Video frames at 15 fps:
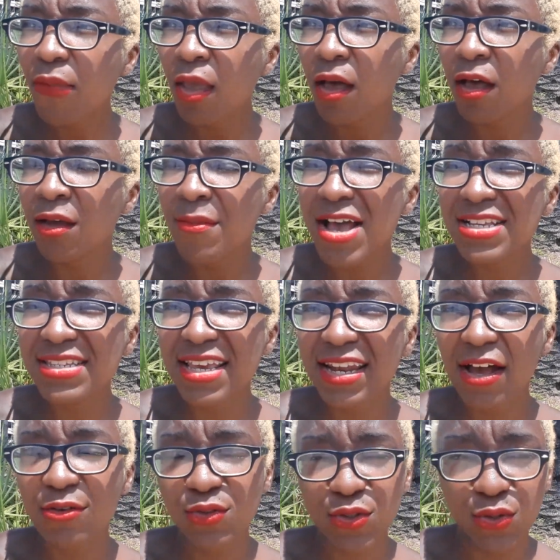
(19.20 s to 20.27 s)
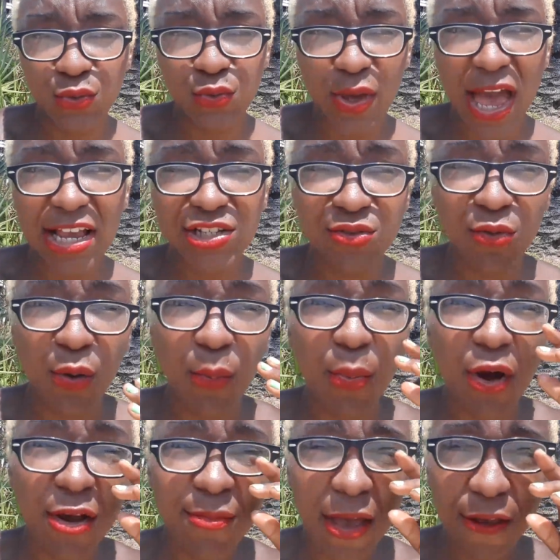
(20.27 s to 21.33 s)
um, I set out to actually
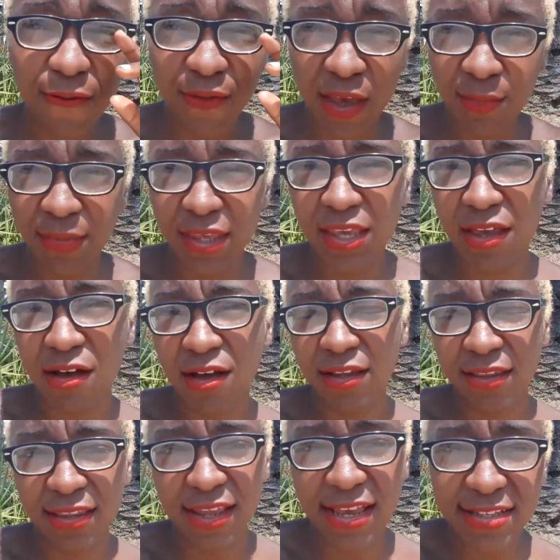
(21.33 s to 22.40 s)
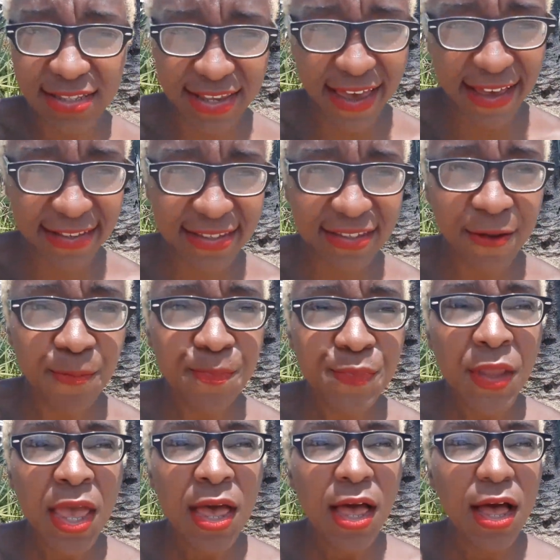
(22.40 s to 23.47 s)
report my family on incest.
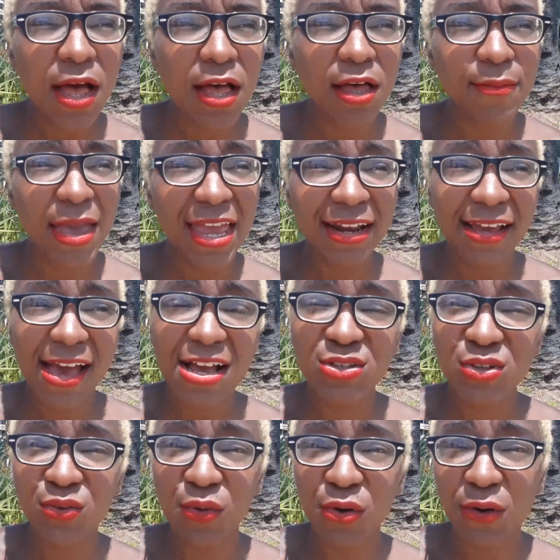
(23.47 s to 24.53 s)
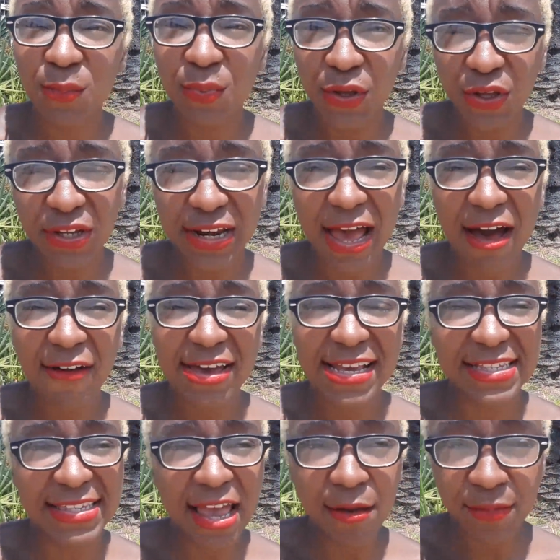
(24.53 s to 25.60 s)
Um, and I actually wrote a book on how I
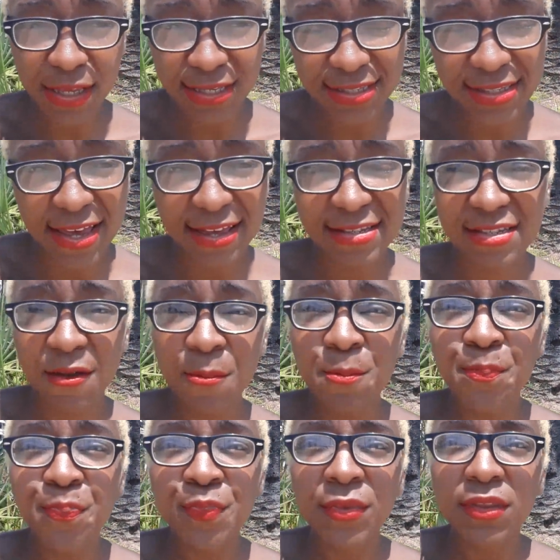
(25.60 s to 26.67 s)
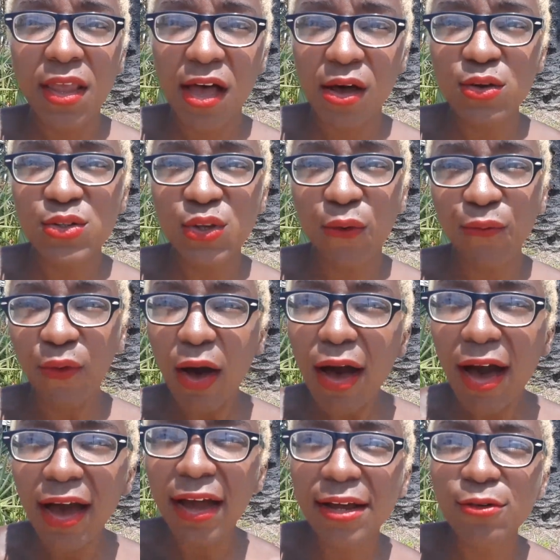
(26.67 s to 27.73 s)
escaped incest. Now, so
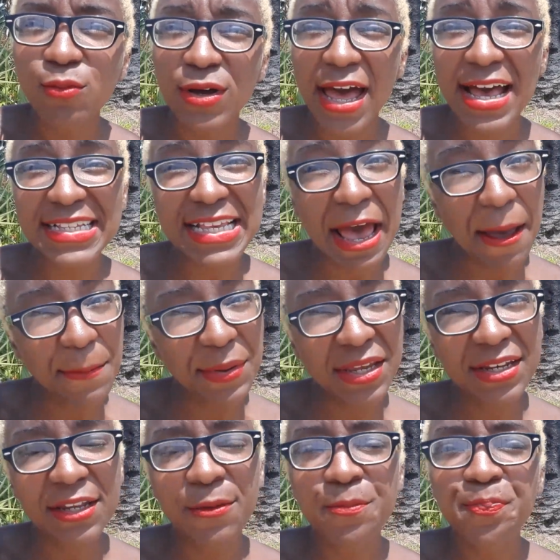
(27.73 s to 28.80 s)
far, what has happened